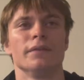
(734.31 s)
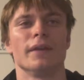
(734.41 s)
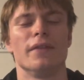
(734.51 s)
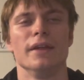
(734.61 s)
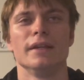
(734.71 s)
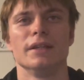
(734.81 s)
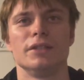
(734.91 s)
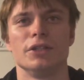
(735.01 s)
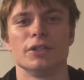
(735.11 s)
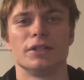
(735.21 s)
I think
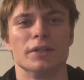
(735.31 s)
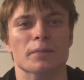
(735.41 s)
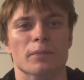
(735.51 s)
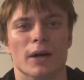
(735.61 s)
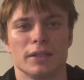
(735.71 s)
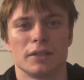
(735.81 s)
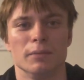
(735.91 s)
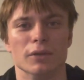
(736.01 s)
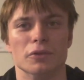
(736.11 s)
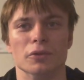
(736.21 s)
it's just
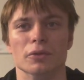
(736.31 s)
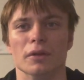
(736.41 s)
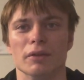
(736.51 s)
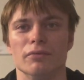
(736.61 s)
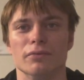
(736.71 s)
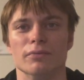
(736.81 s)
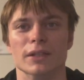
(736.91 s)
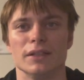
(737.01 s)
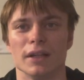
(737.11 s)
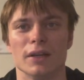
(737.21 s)
impossible to live
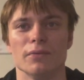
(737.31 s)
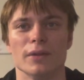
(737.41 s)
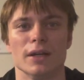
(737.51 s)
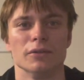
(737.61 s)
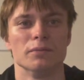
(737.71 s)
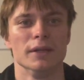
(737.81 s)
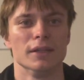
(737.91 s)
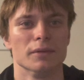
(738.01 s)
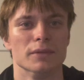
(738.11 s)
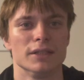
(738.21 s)
this life without
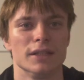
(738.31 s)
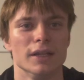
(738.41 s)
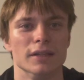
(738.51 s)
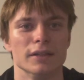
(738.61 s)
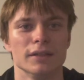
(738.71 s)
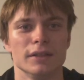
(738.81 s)
making mistake.